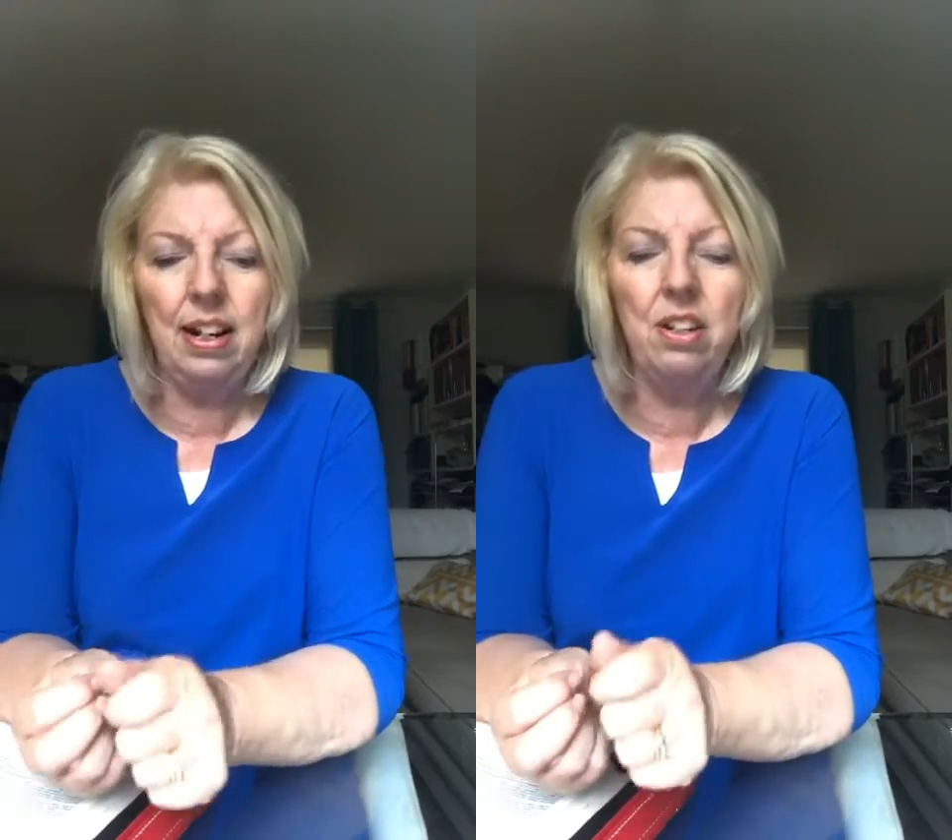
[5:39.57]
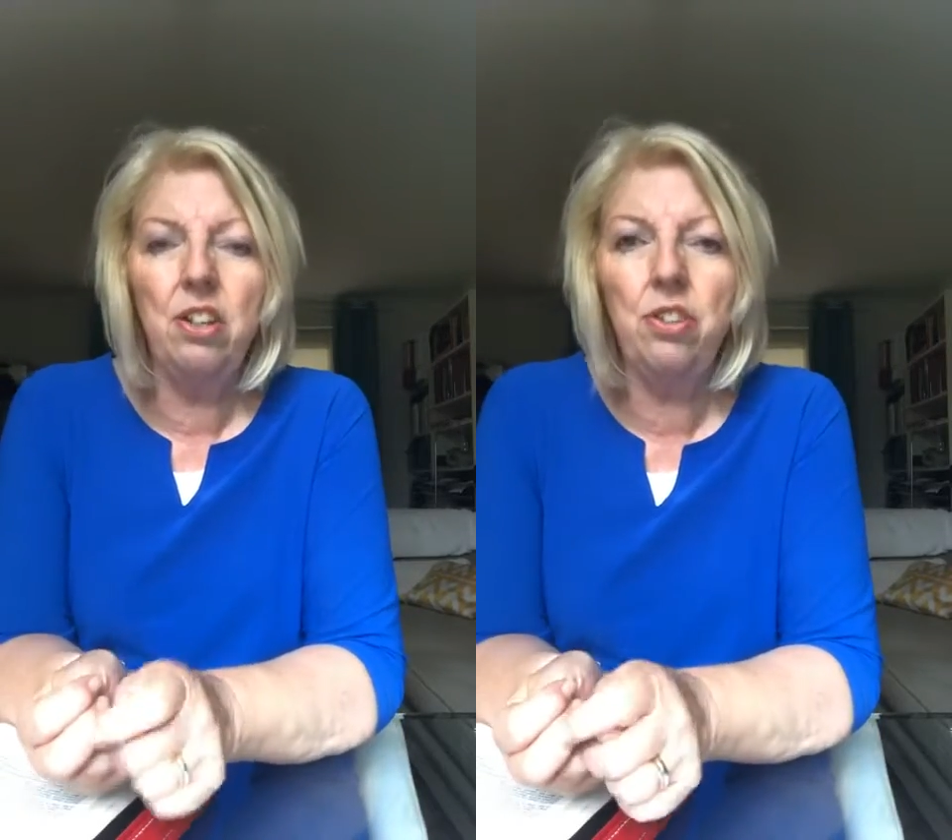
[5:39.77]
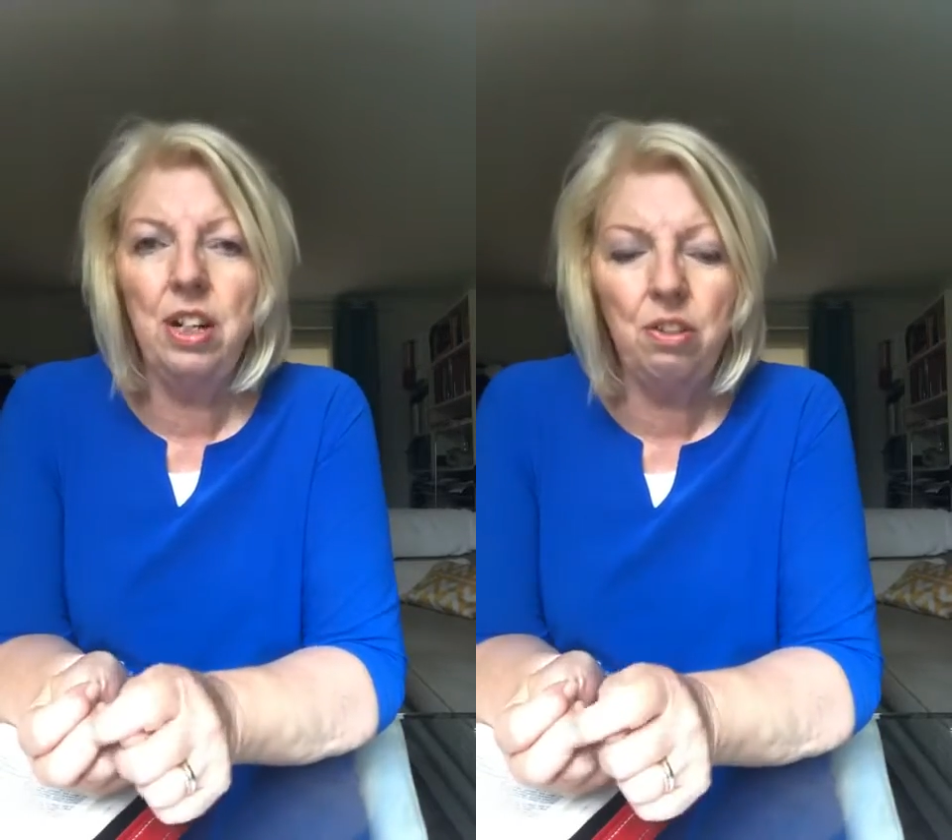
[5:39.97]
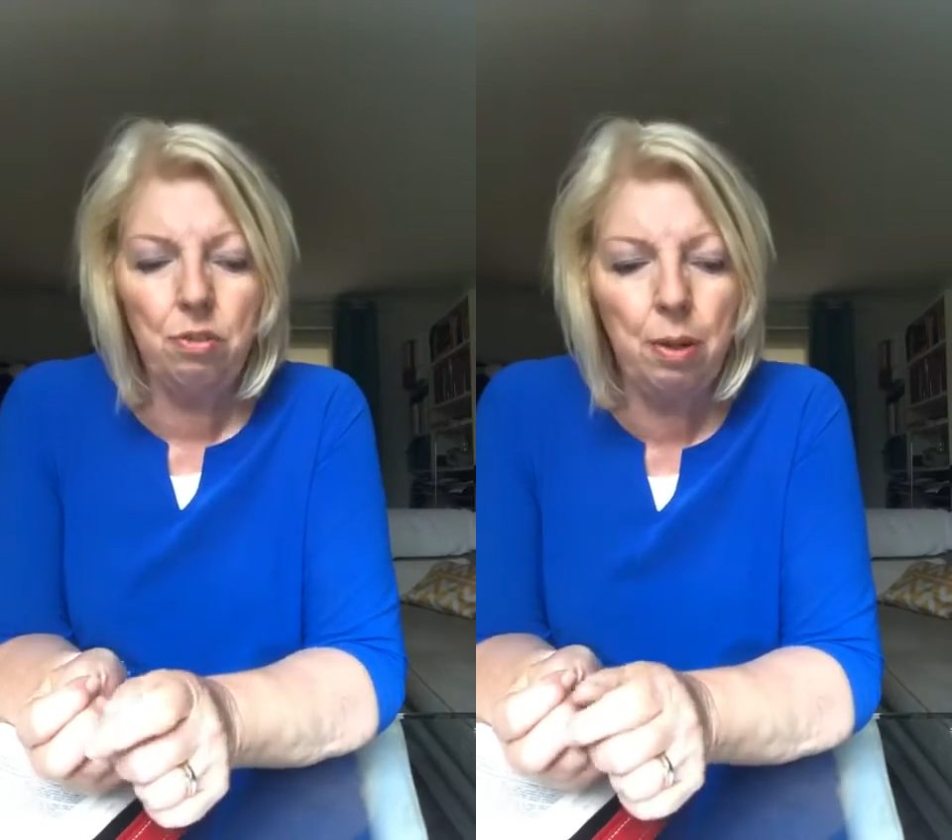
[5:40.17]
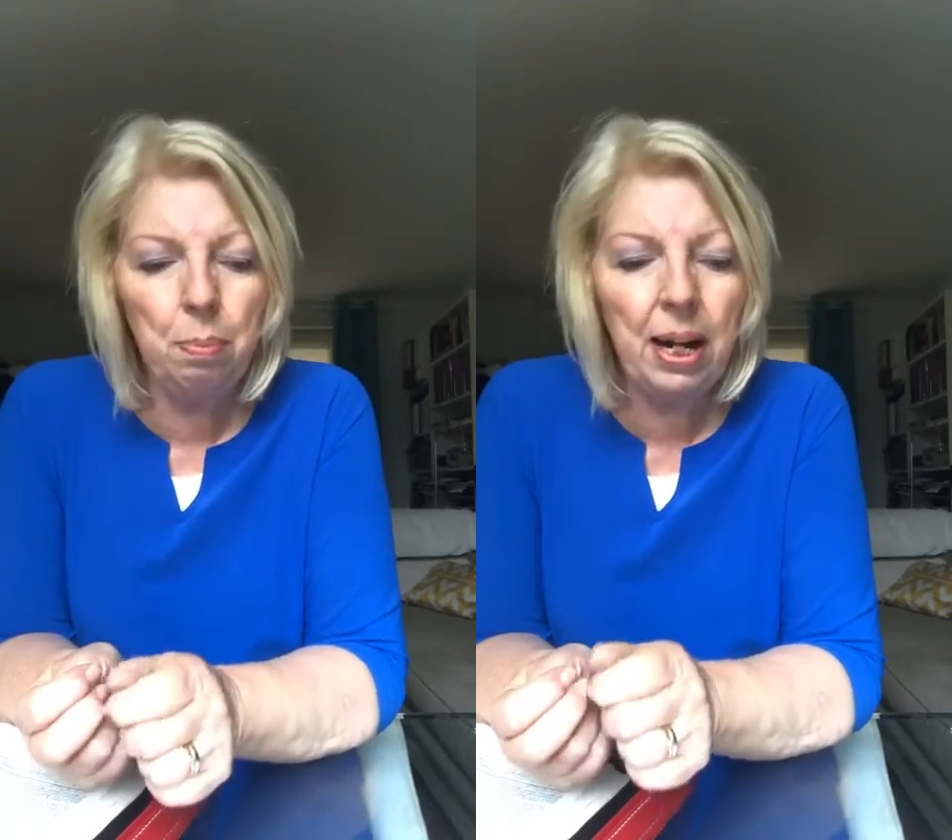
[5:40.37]
And then
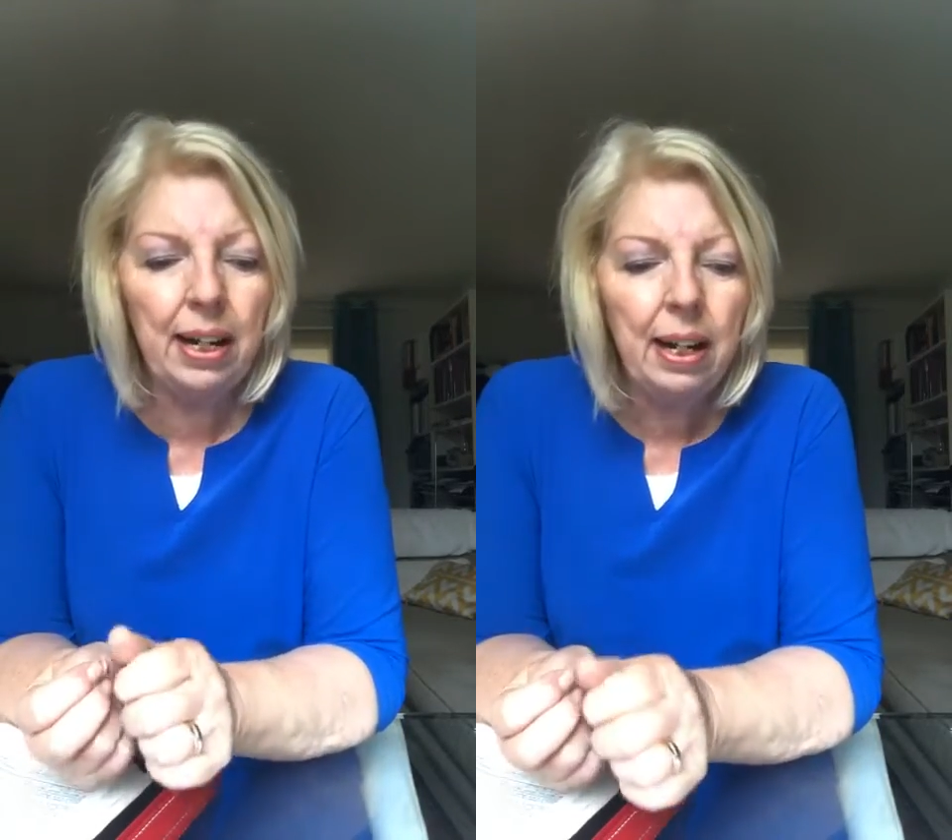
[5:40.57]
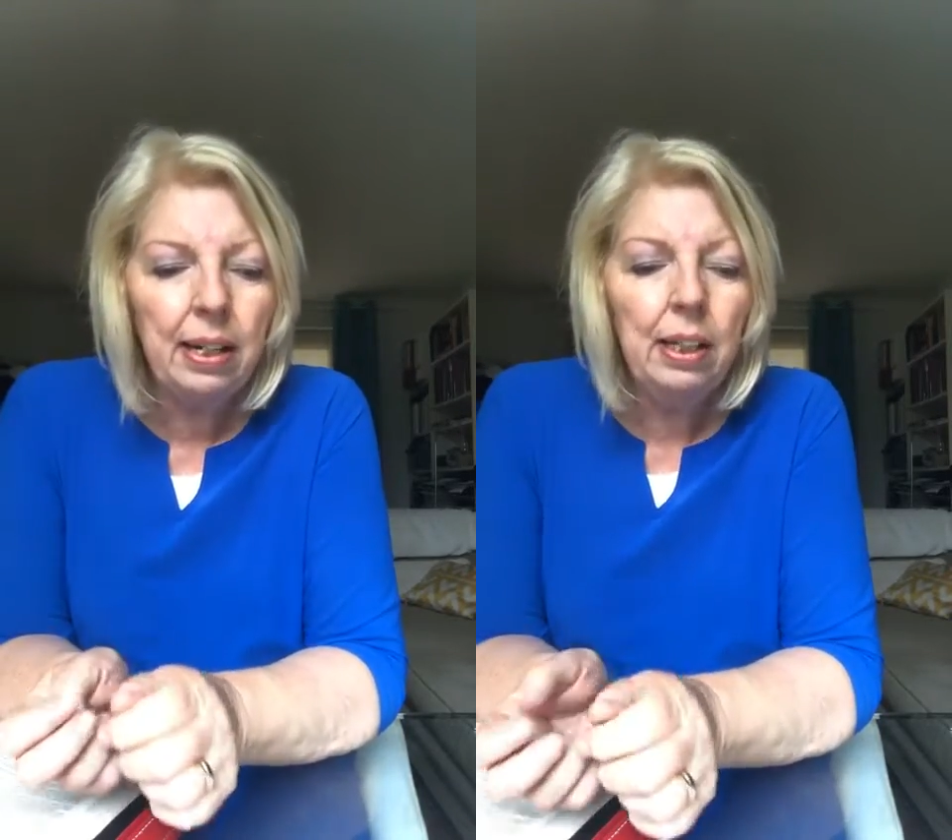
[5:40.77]
Jesus replied,